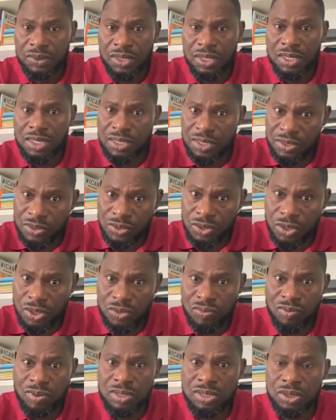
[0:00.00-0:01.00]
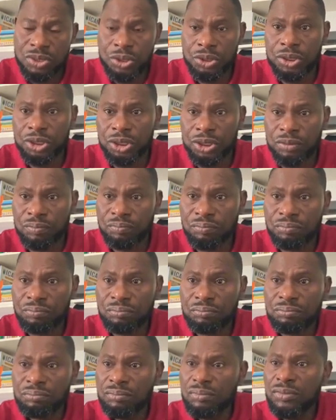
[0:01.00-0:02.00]
This is just for illustration.
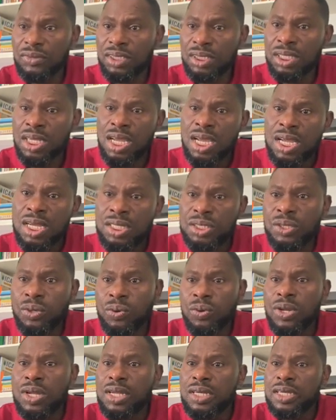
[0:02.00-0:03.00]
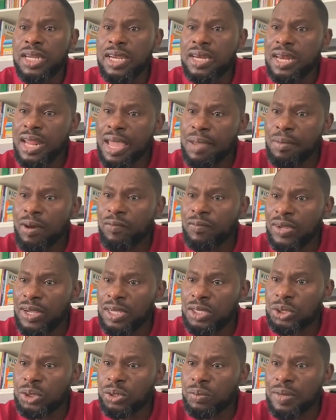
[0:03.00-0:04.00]
So the name of the
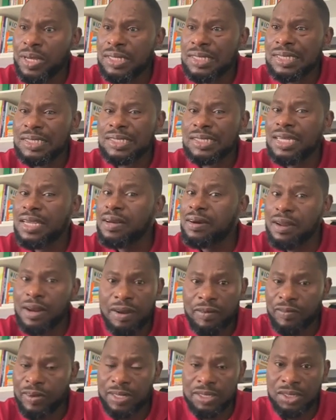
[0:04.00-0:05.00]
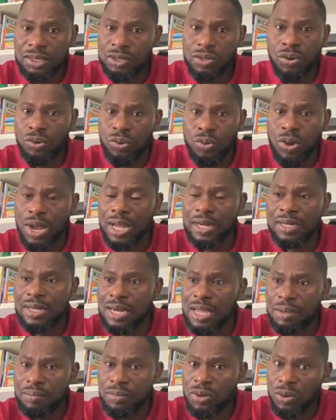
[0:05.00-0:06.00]
instrument is irrelevant. Don't look at
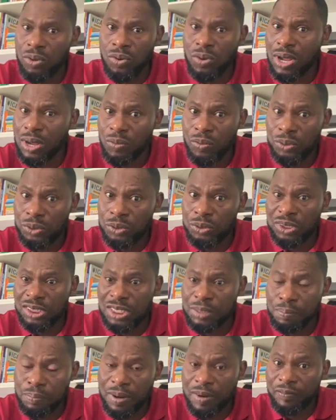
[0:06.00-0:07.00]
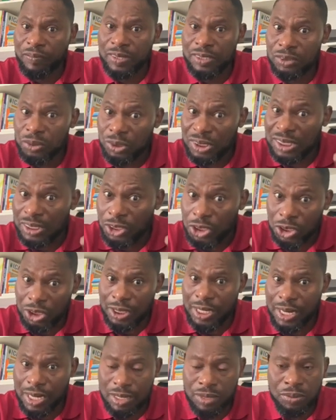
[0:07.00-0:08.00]
name. Don't look at, once you see preference, you see
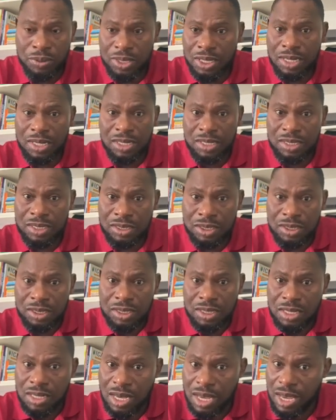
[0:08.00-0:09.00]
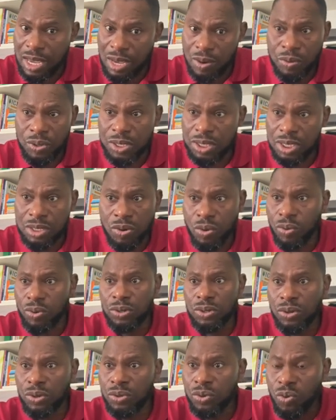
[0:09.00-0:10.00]
share, you think it is equity. No,
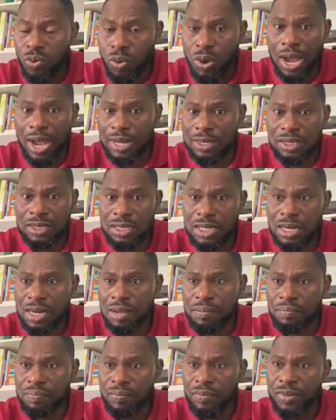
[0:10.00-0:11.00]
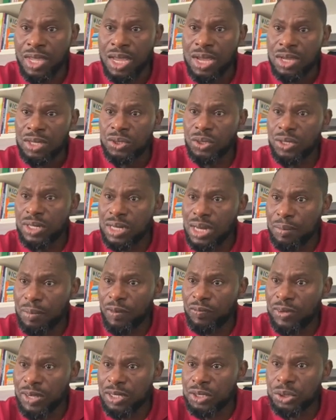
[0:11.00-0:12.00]
don't look at the name. So the name of
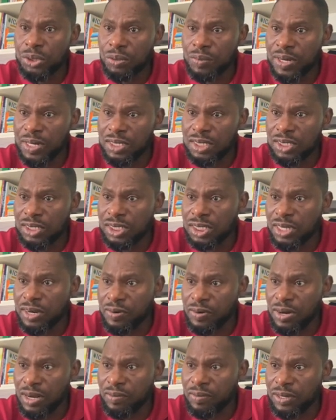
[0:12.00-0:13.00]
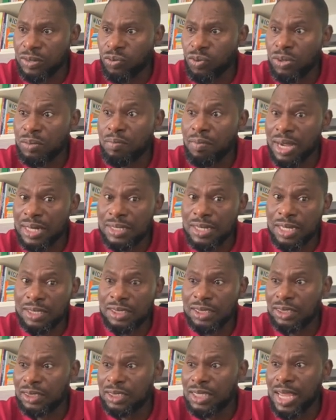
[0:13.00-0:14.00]
the instrument is irrelevant. What matters
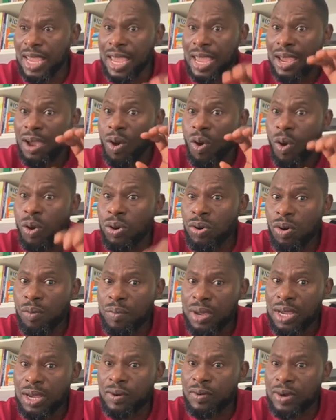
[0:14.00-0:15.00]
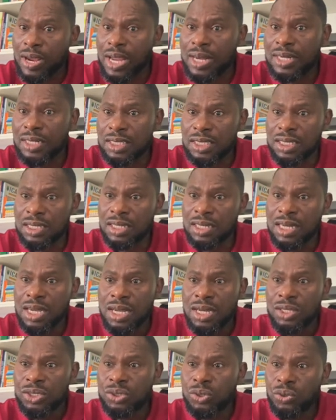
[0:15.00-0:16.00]
is the economic reality.
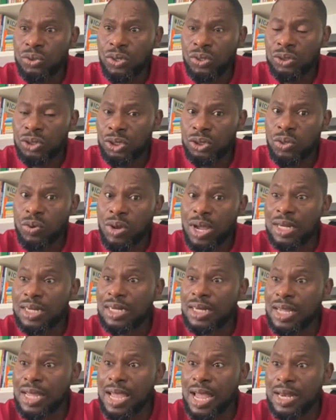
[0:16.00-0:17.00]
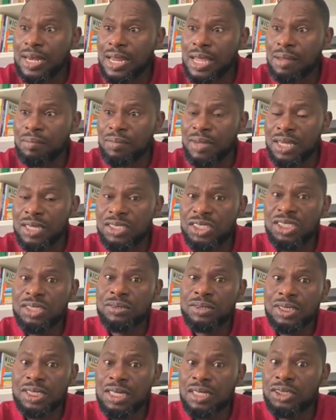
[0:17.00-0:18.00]
So don't just look at the legal name, e.g. you
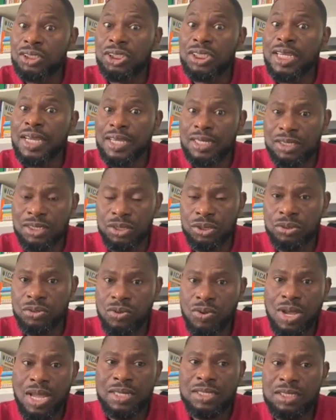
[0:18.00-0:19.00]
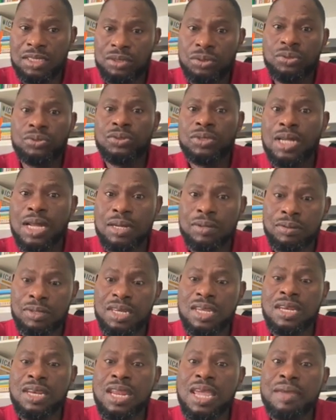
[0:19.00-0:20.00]
see shares. You look at it, you know that
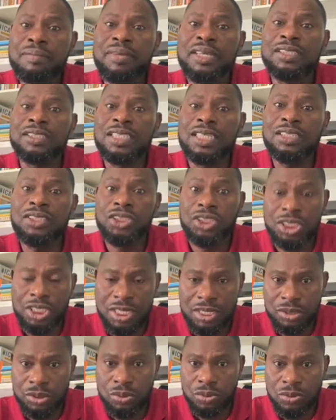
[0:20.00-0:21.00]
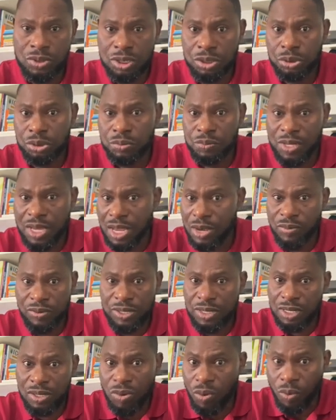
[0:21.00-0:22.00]
the name is saying shares, so it should be
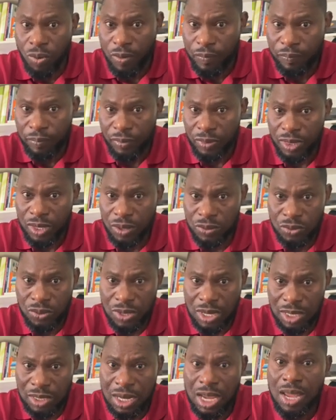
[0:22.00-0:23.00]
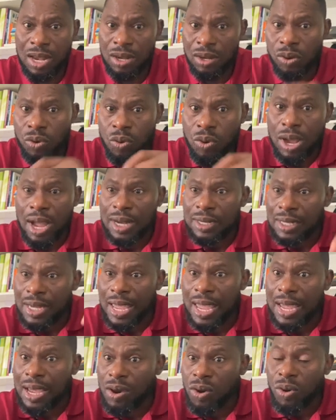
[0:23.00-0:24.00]
equity. No, don't do that. Look at the
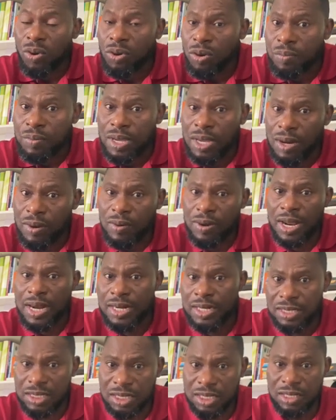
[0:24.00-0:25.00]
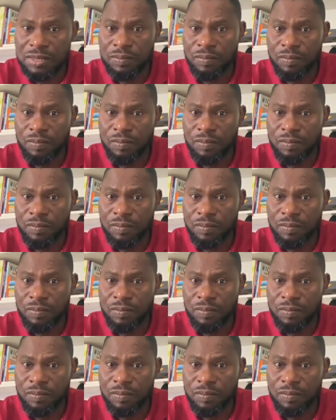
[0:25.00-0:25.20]
economic reality.